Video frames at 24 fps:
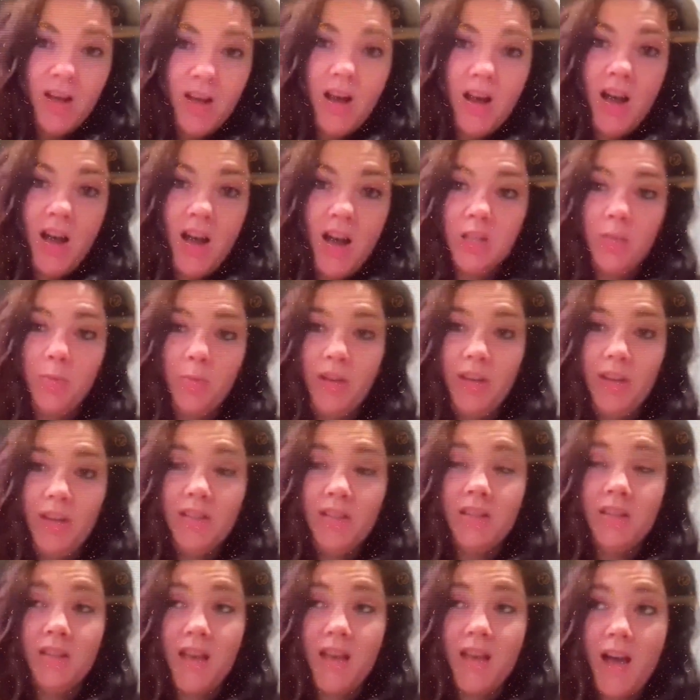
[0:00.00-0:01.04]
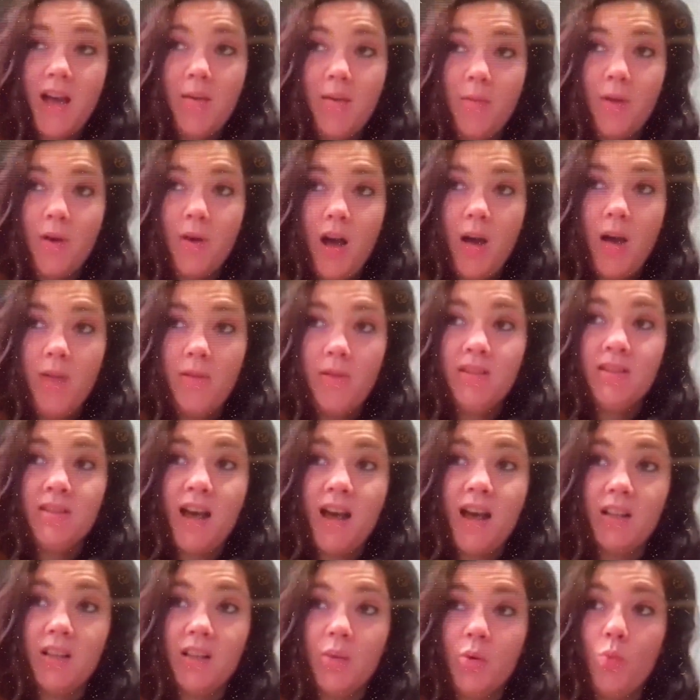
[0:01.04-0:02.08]
explaining to them um,
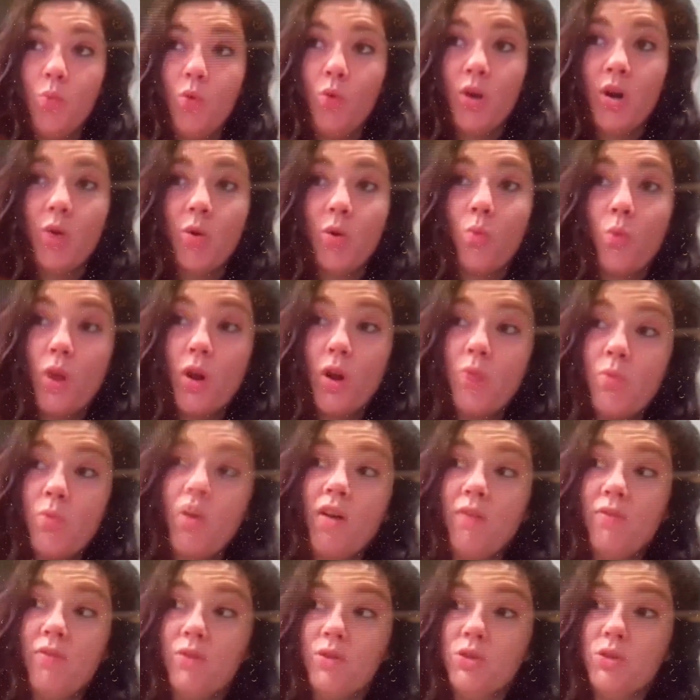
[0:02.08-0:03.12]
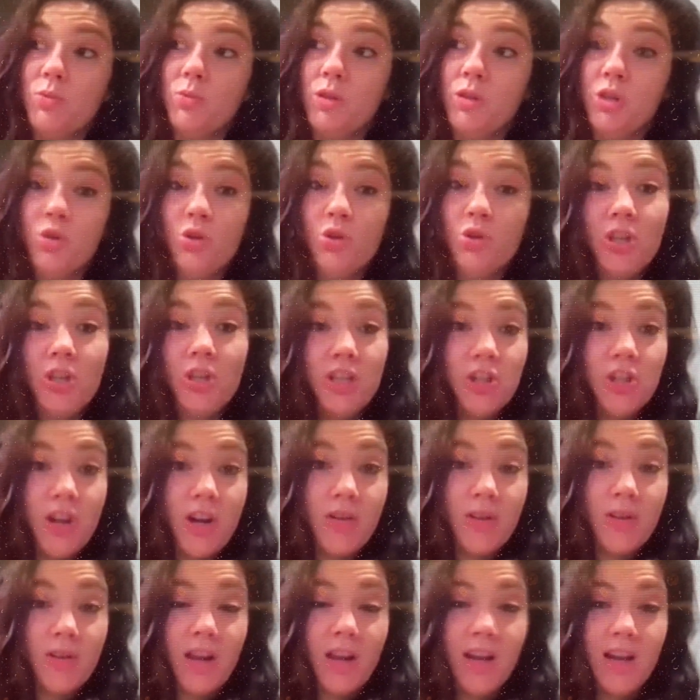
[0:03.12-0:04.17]
exactly what are what revenues we usually
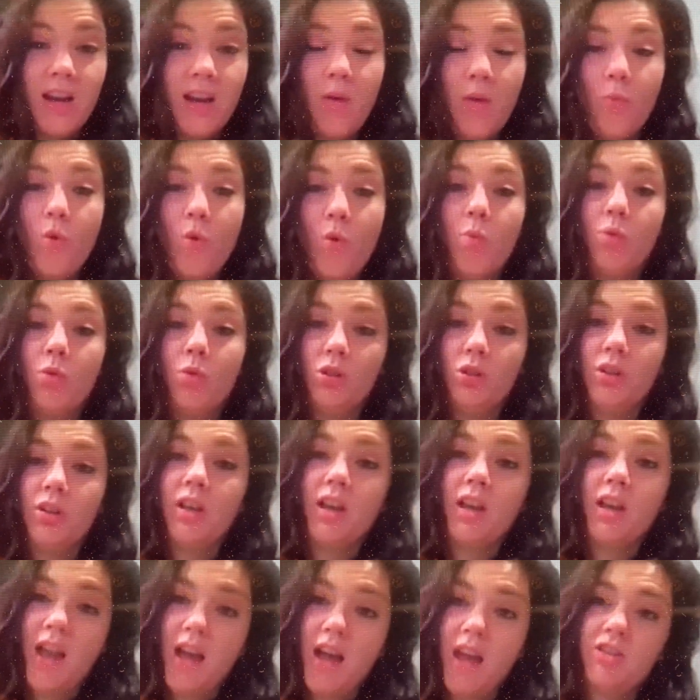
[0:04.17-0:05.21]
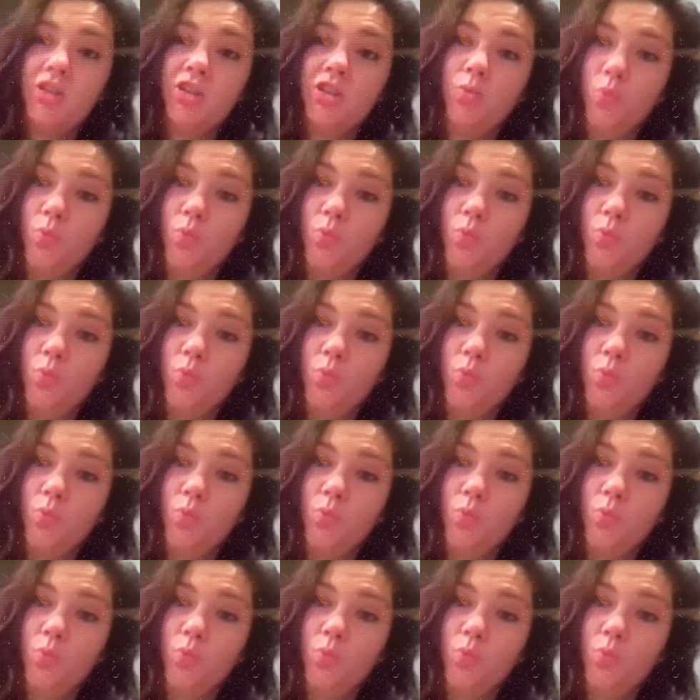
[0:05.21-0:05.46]
generate and what we're looking at to